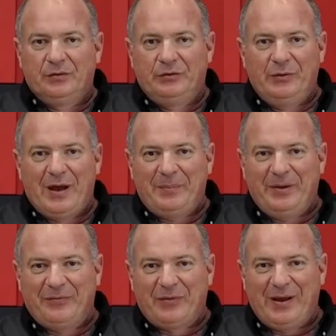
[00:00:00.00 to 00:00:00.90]
Do not
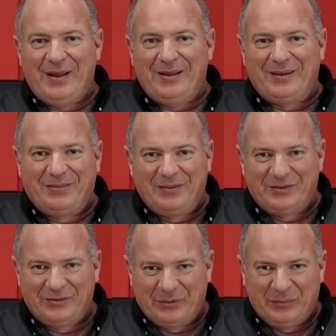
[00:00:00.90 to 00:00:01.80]
be afraid,
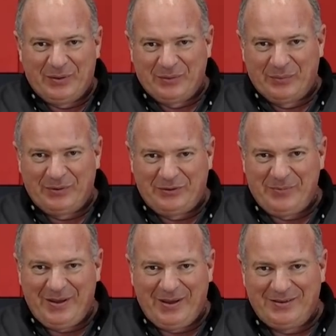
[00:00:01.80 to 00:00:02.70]
this is only going to
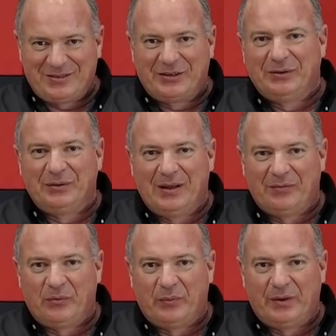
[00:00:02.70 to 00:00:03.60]
be a skill
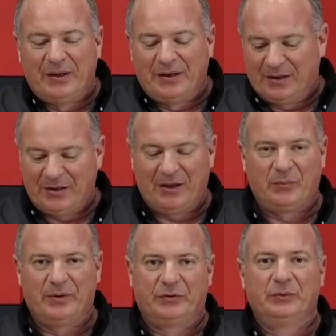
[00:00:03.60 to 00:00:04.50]
level 1. Now
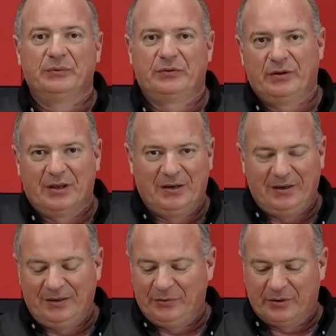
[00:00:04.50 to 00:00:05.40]
what tools are you going to
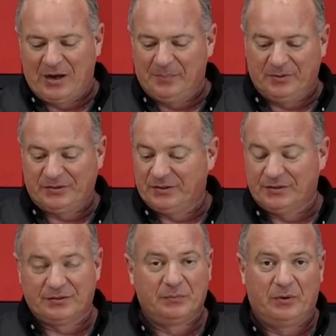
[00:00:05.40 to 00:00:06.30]
need to accomplish
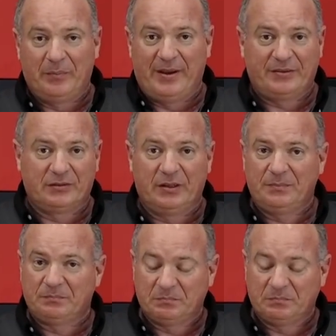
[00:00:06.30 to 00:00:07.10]
this? Well, basically